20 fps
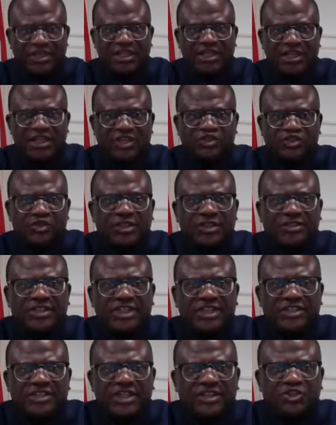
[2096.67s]
So the
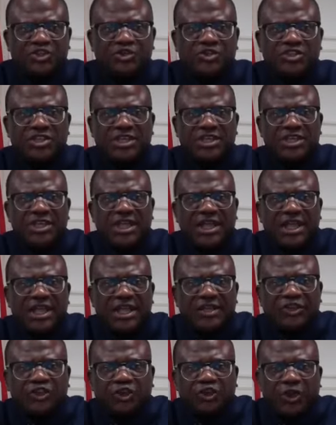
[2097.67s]
details you see,
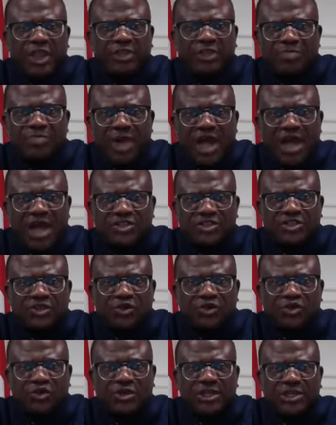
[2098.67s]
trademarks,
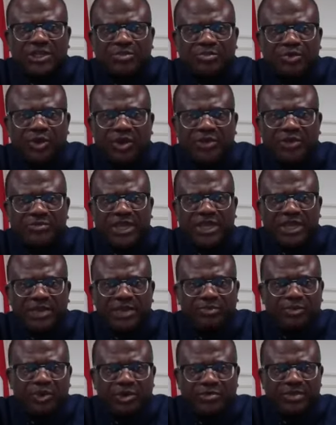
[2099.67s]
look,
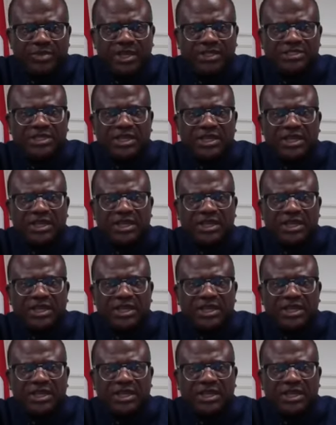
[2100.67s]
employment,